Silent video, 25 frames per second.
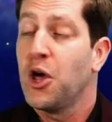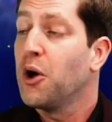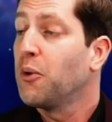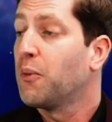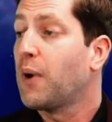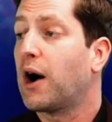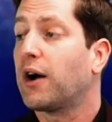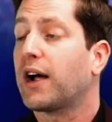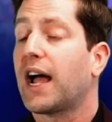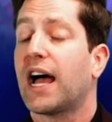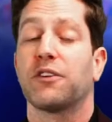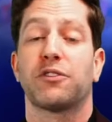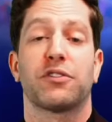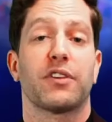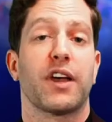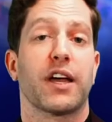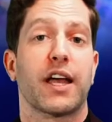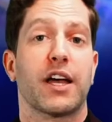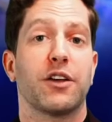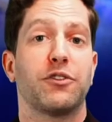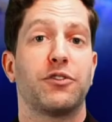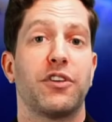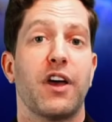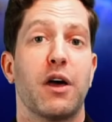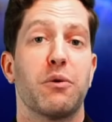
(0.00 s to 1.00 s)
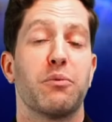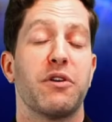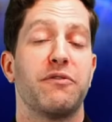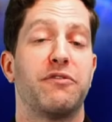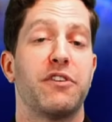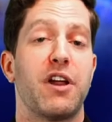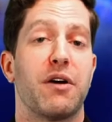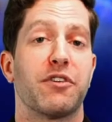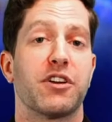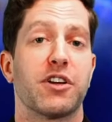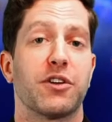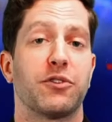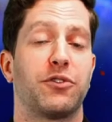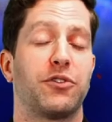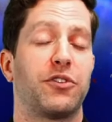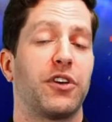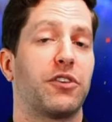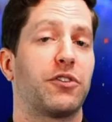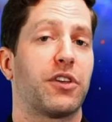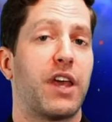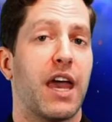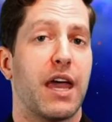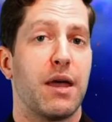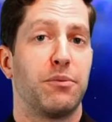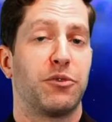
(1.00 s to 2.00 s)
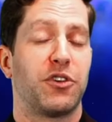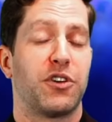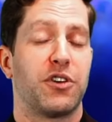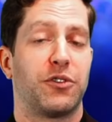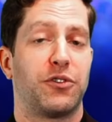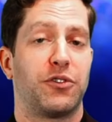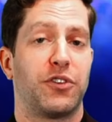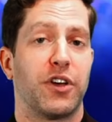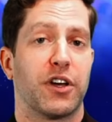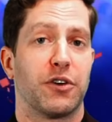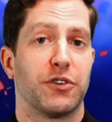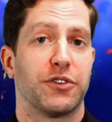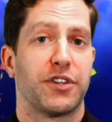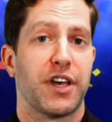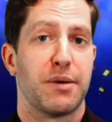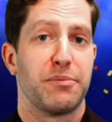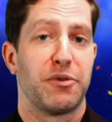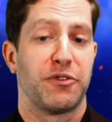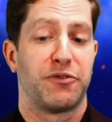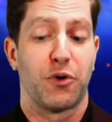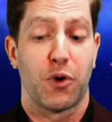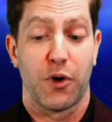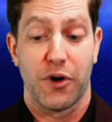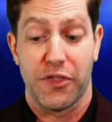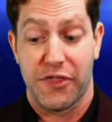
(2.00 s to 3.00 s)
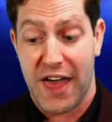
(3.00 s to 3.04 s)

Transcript: Well, guys, like I said, we've never done six games in a single day before.